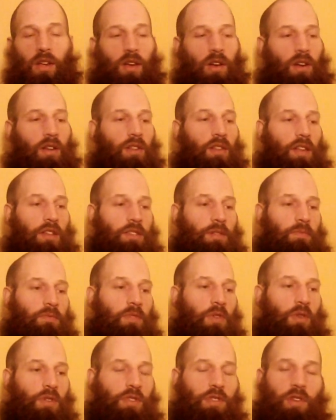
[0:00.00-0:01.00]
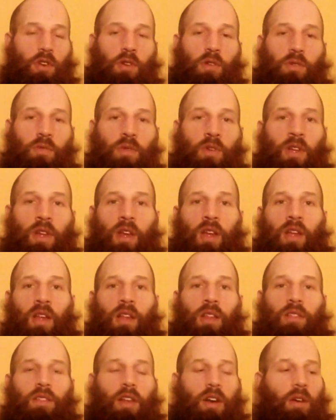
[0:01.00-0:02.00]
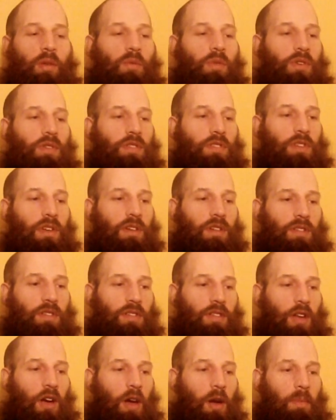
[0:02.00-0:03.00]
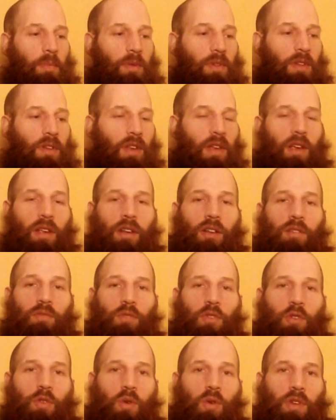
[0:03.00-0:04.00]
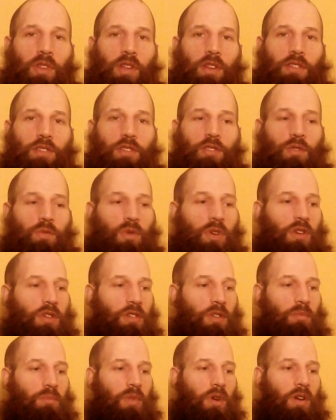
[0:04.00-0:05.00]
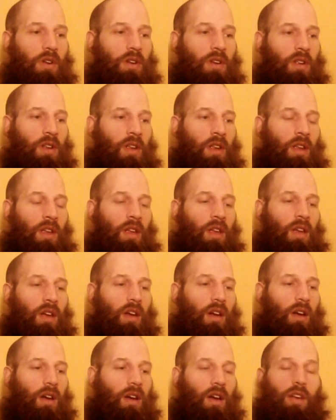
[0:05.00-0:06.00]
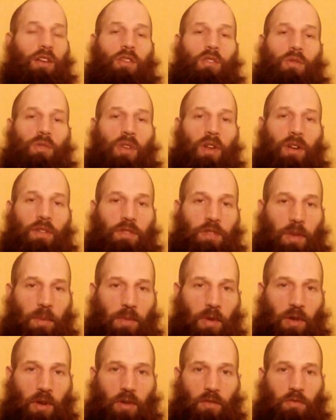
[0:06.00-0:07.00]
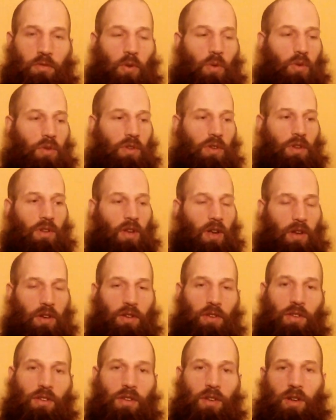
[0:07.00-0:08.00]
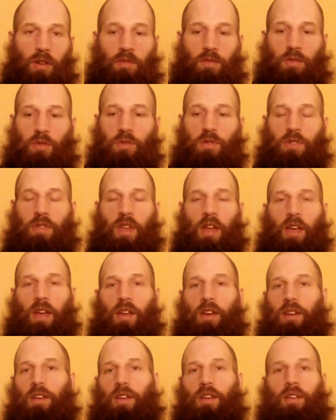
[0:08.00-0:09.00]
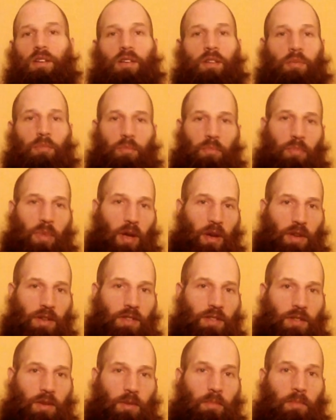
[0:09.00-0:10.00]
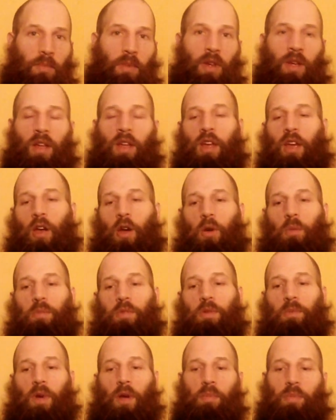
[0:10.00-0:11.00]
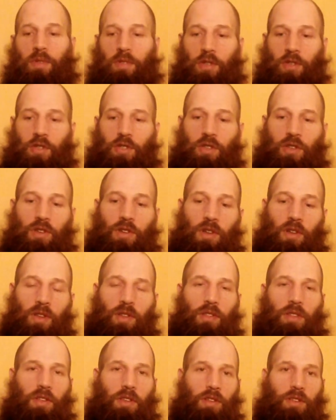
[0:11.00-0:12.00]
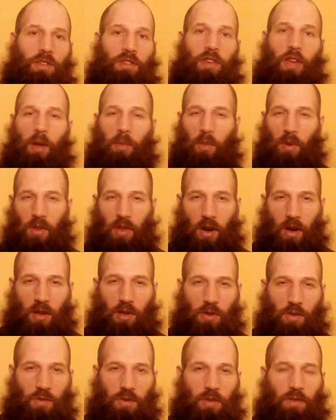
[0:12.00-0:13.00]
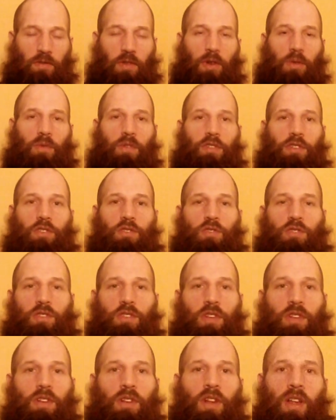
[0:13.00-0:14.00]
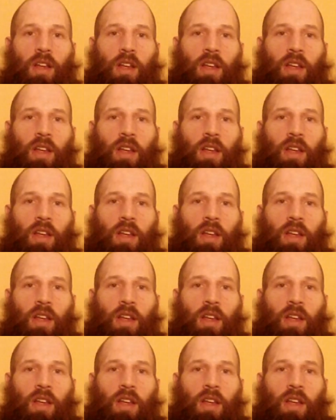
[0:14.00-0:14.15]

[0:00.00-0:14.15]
uh, let some folks know that I was uh, stopped and recording that situation, but uh, I knew that if something unfolded, I could have used that and beckoned some help to my position. The camera that I used, if anyone's interested,